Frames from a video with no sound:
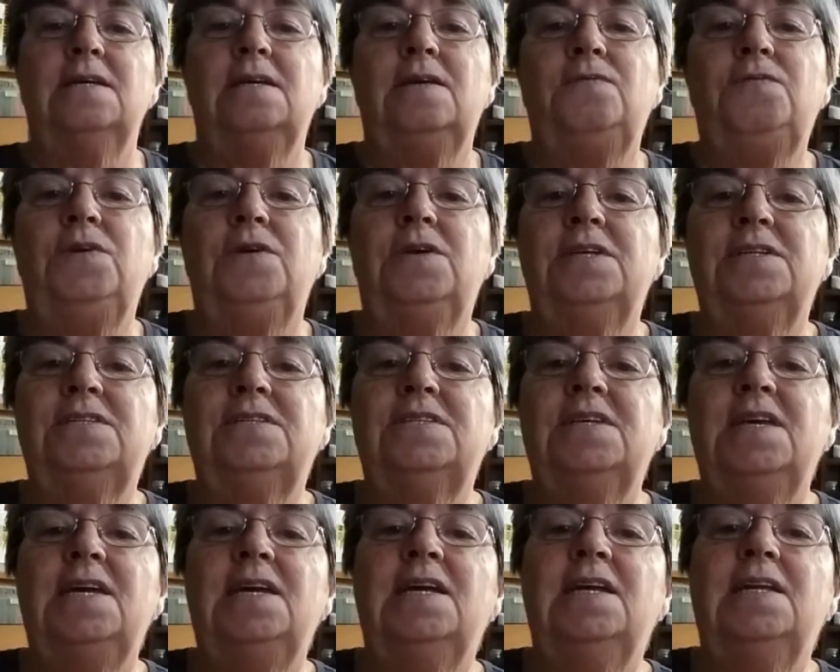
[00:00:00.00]
If you can
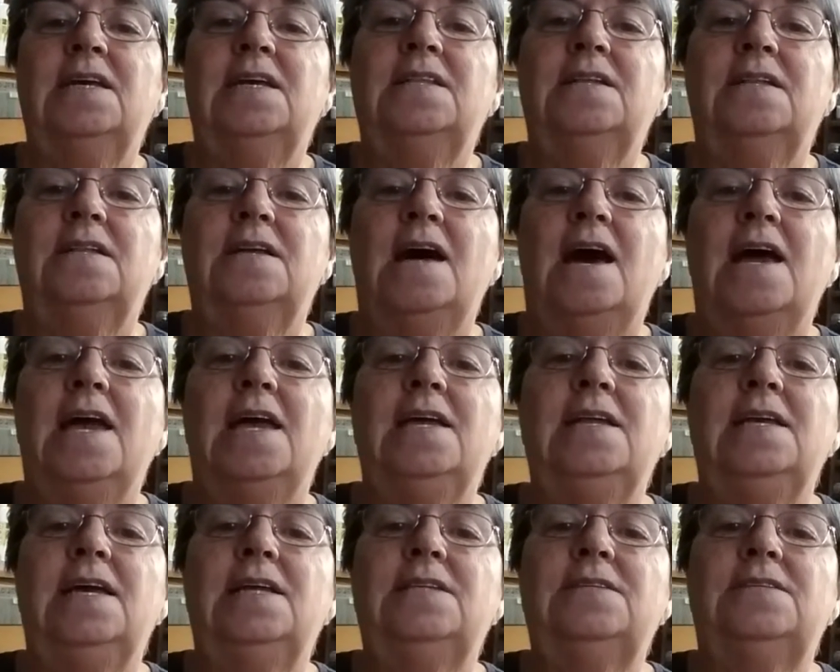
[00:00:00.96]
see it in the
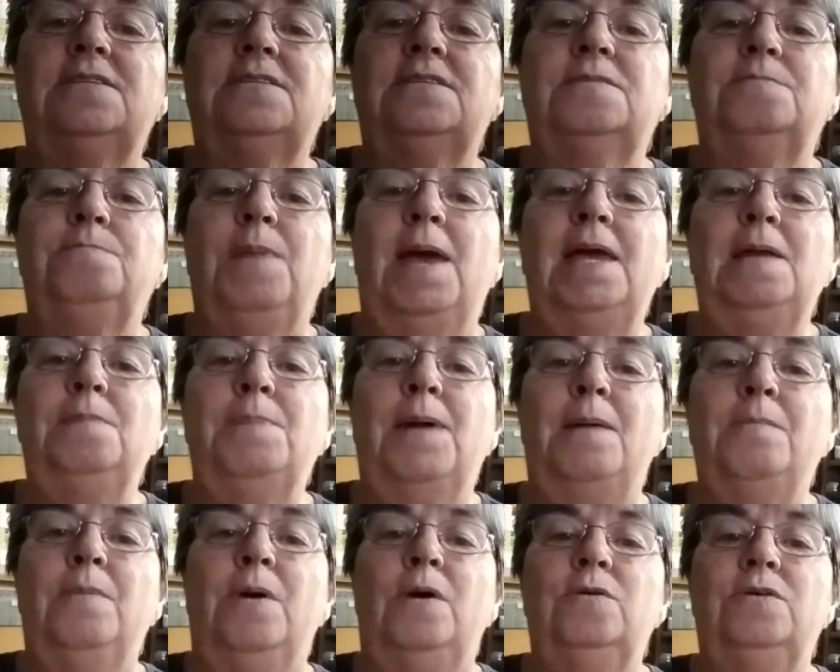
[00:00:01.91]
light, it's made
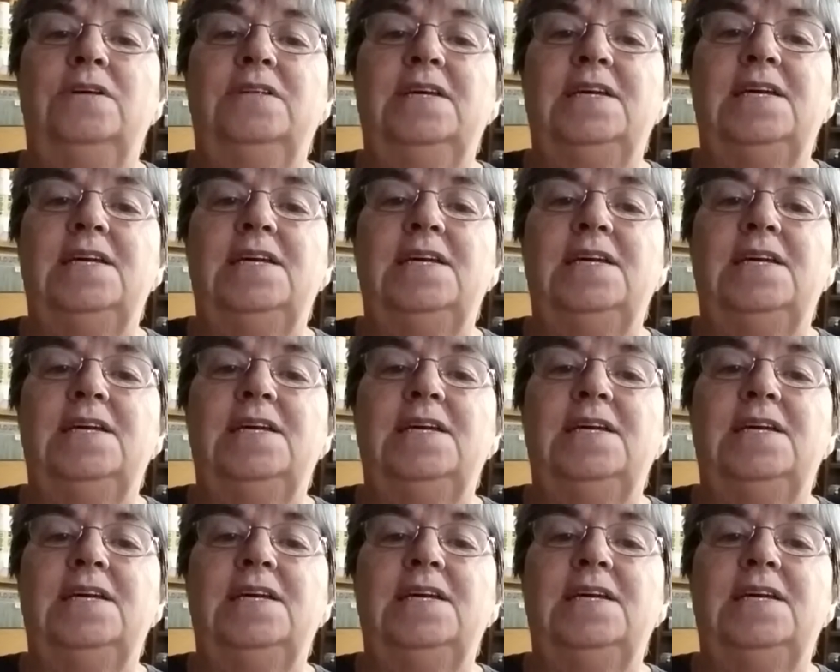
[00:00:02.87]
by Mona